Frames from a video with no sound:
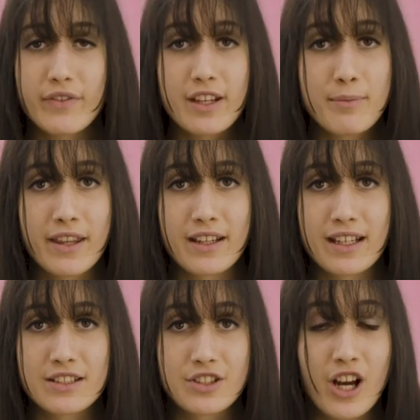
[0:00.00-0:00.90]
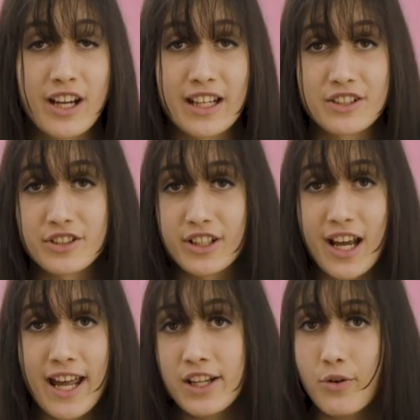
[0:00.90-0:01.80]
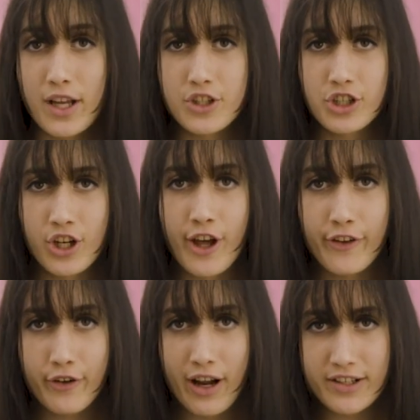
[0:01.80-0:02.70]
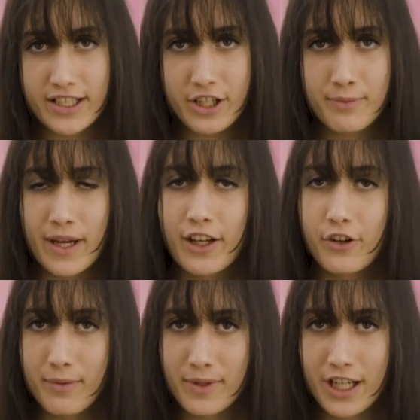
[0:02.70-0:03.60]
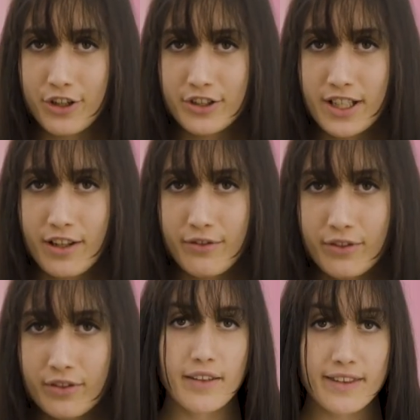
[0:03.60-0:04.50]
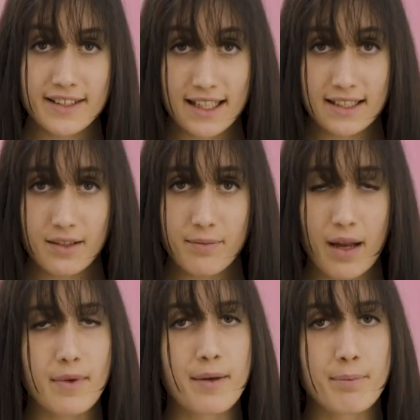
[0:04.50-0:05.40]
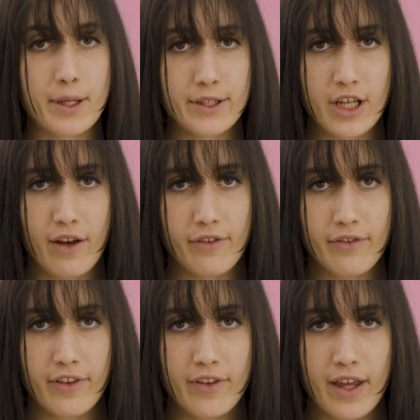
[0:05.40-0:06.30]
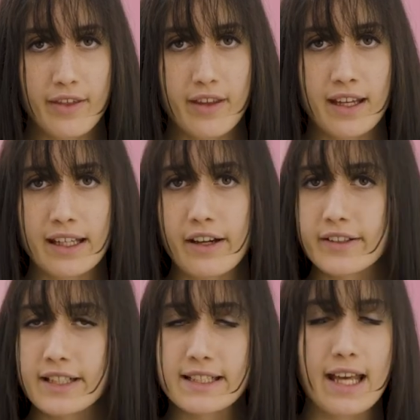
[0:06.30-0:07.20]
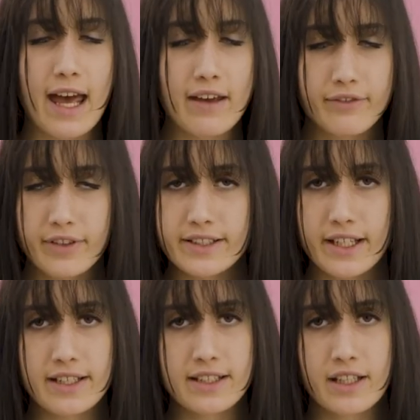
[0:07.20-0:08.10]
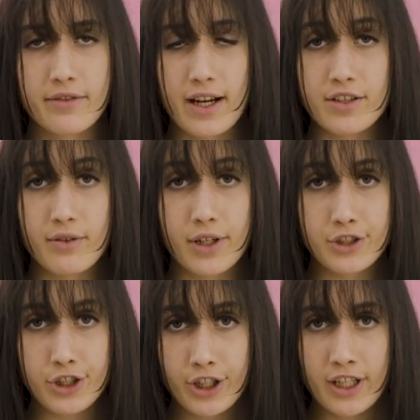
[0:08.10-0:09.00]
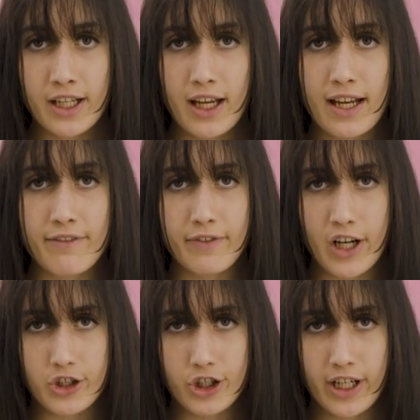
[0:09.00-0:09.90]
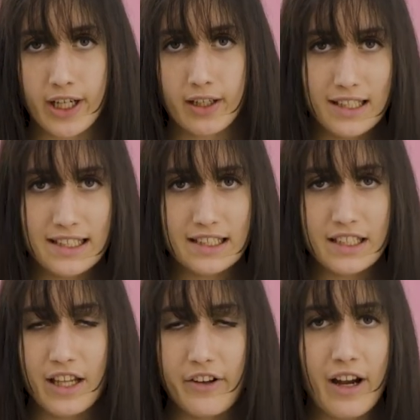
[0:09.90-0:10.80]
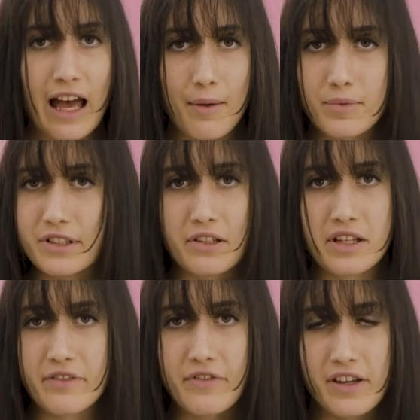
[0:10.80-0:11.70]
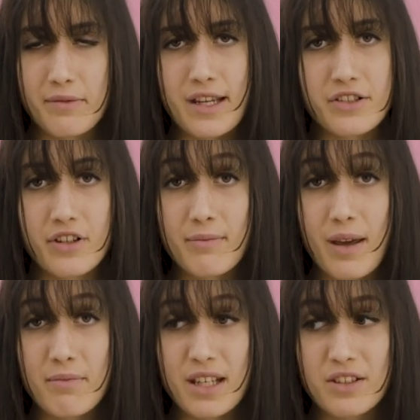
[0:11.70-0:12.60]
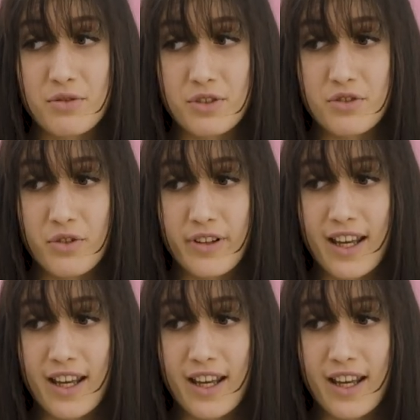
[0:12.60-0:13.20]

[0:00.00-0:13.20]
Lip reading: have the ability to not answer any question on the grounds that you might incriminate yourself. The Sixth Amendment builds off of the Fifth. It guarantees every citizen the right to an attorney and a fair jury. This is another absolutely fundamental amendment to ensure